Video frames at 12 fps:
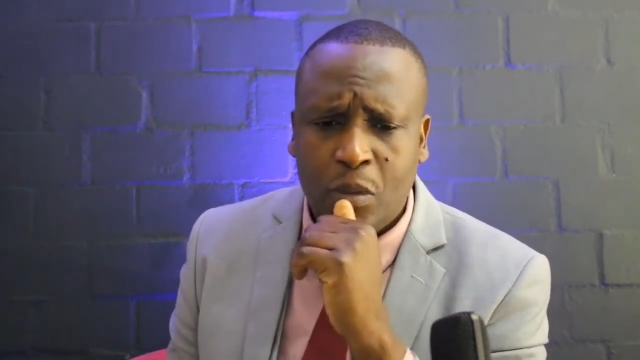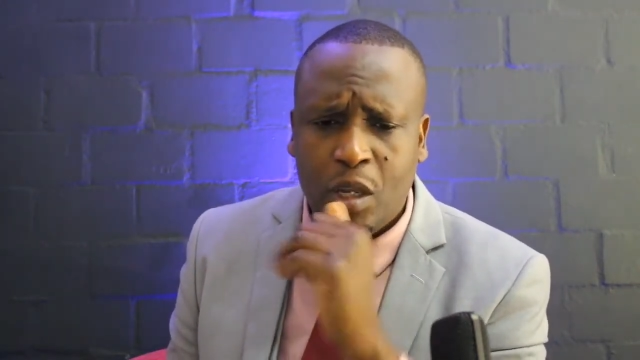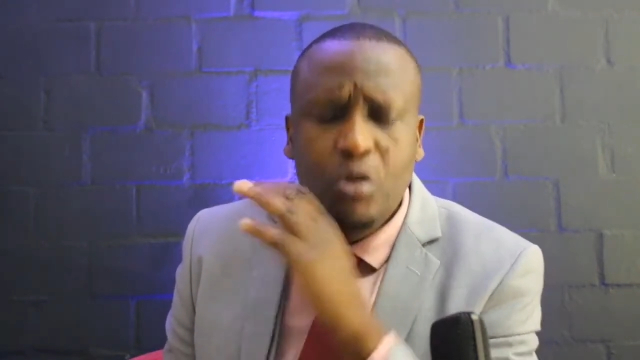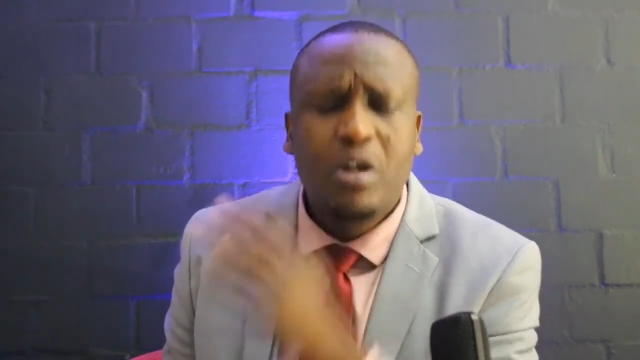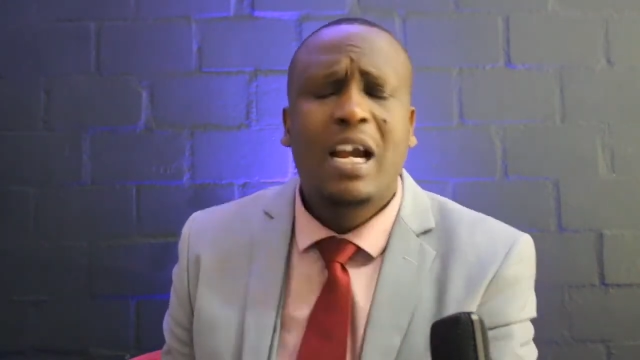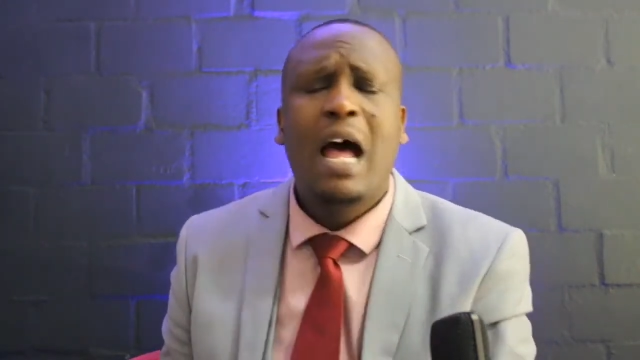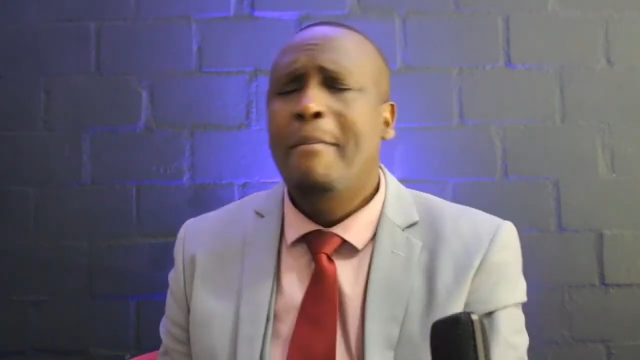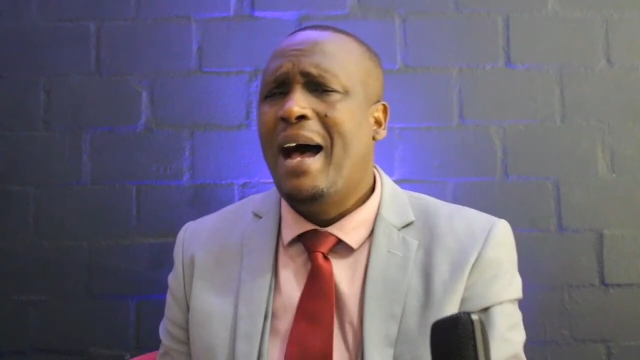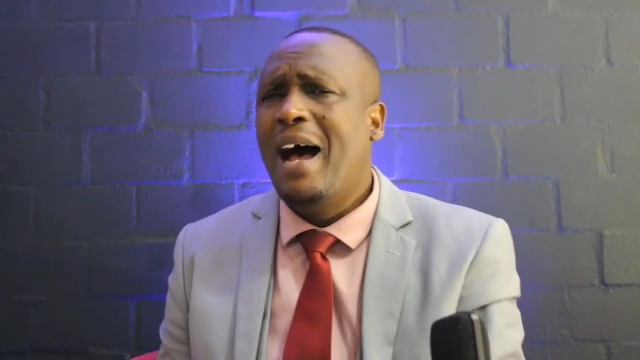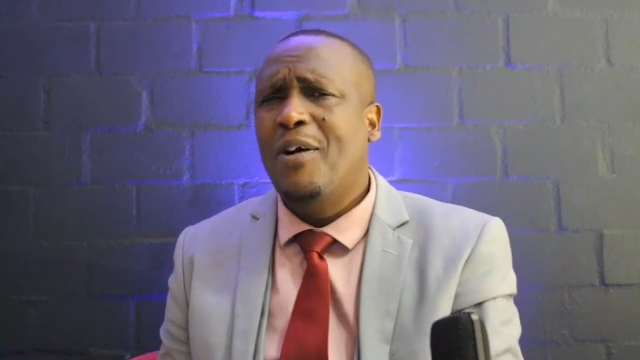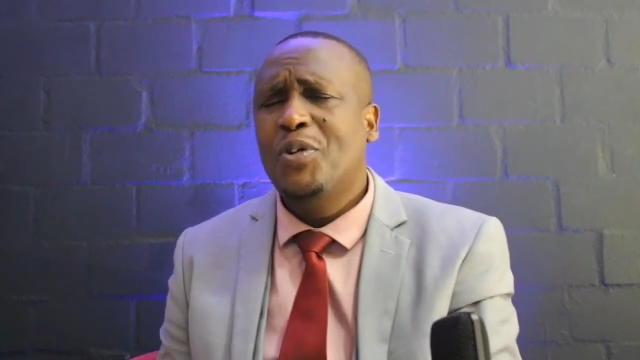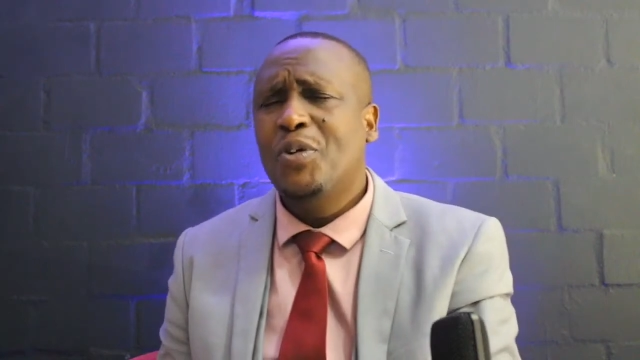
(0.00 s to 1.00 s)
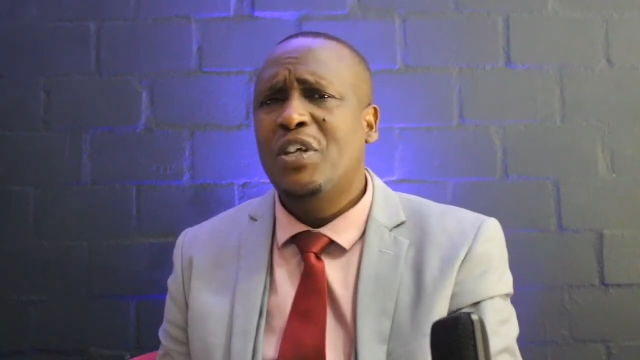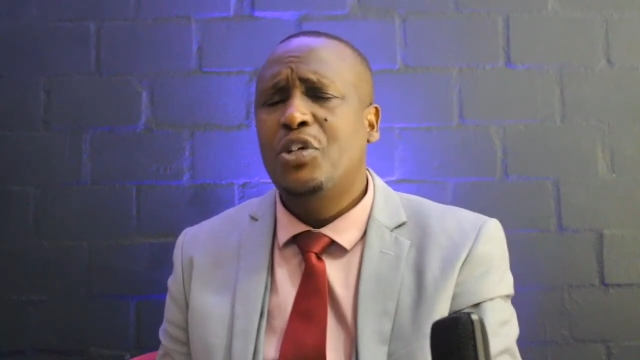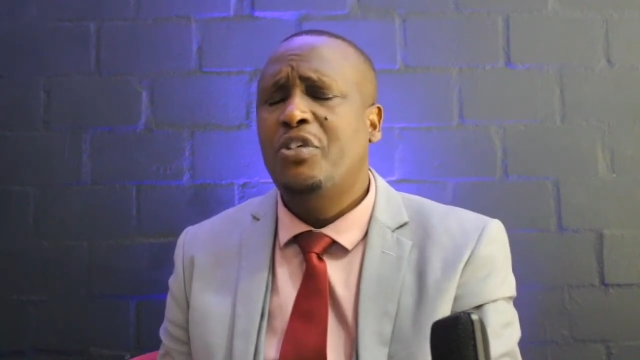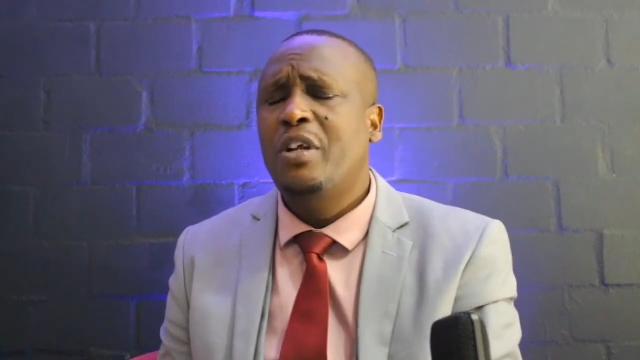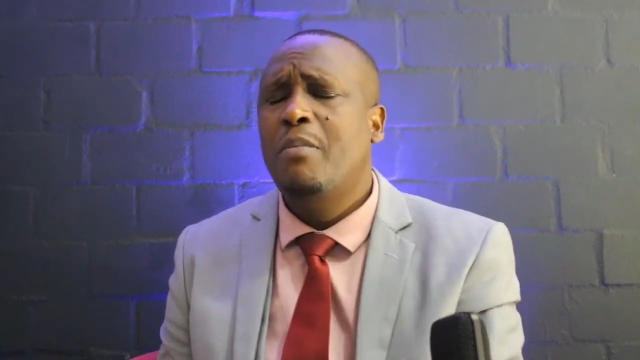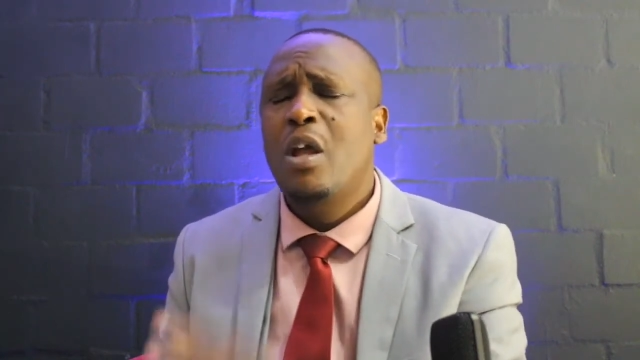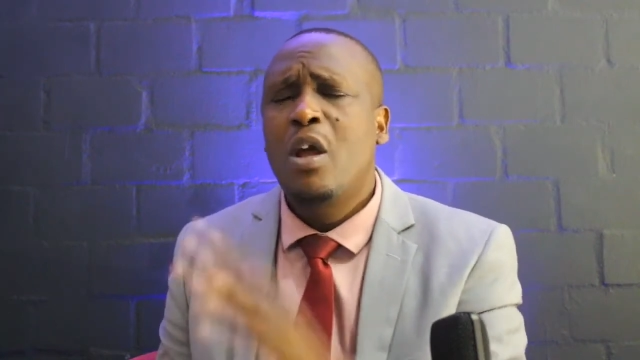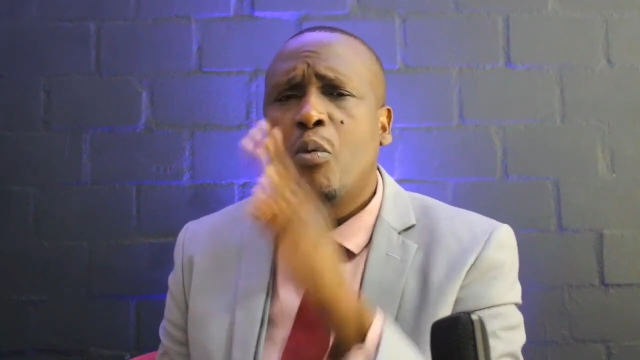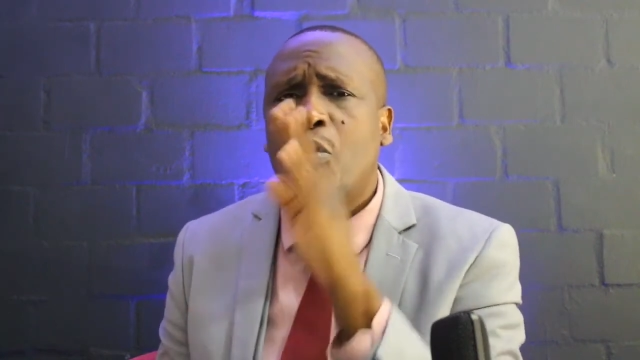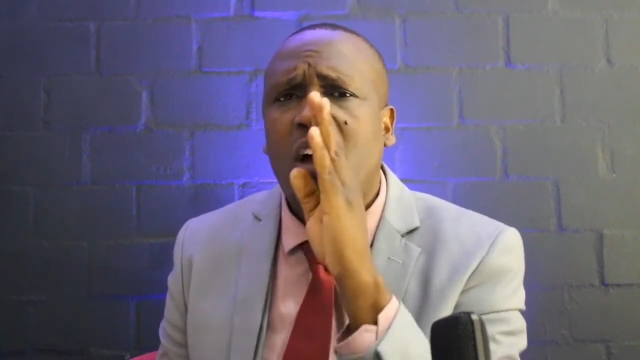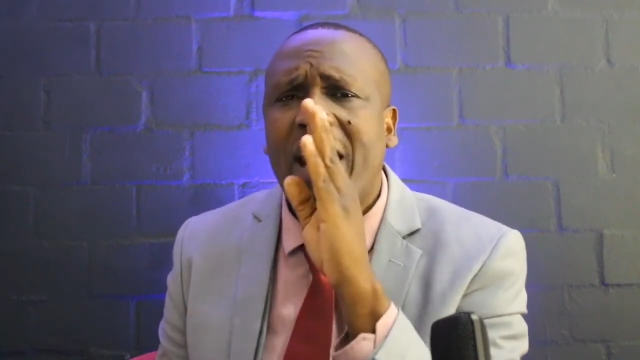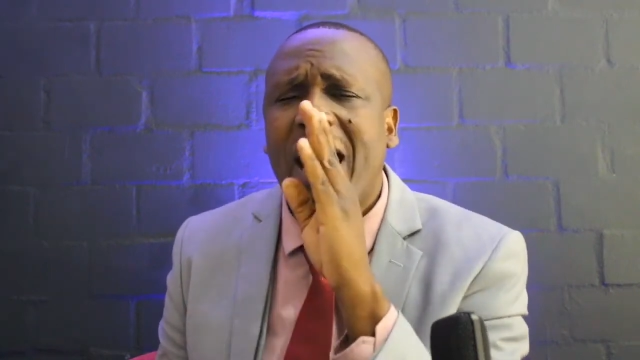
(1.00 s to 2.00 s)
You come out of the dream without